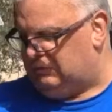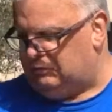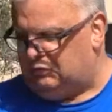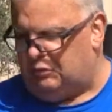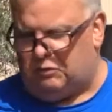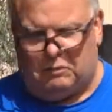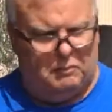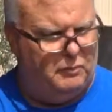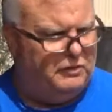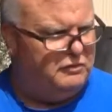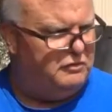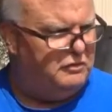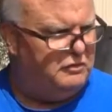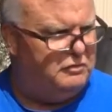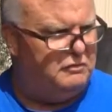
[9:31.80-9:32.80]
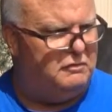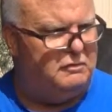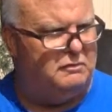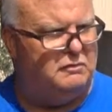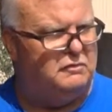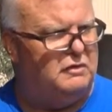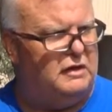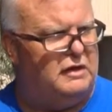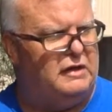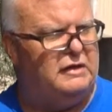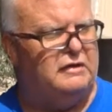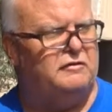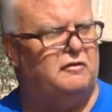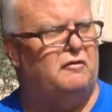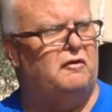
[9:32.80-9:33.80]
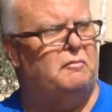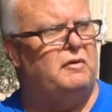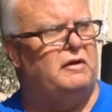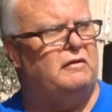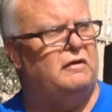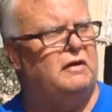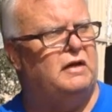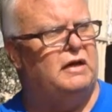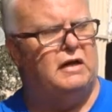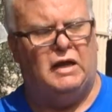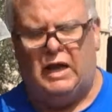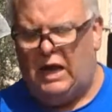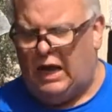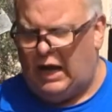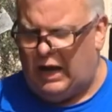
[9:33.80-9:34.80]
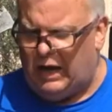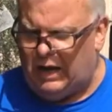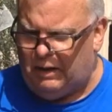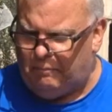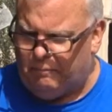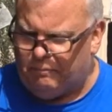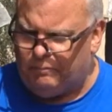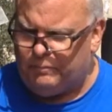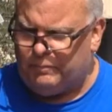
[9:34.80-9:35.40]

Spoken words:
sorry, the bee's just saying he doesn't like me. Yeah.